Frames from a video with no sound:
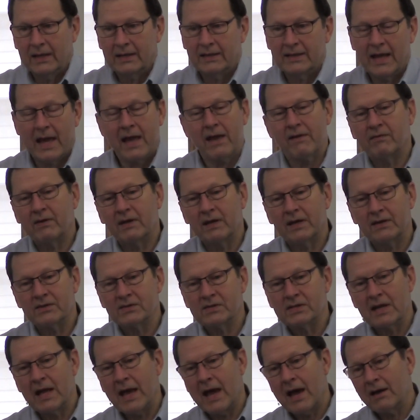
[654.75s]
David is
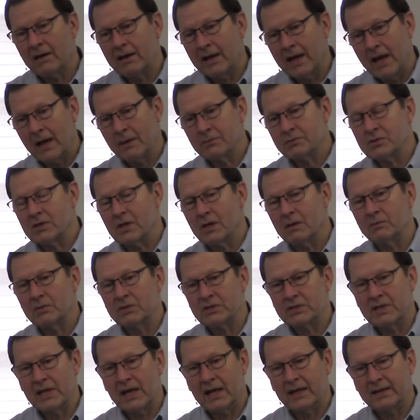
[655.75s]
now, Absalom
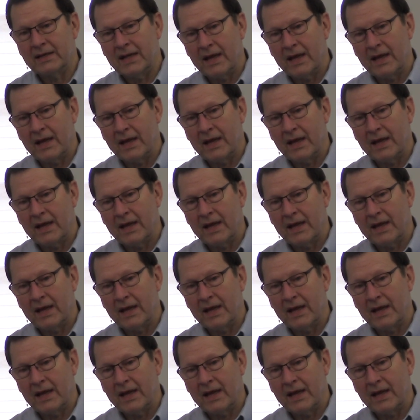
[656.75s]
is dead.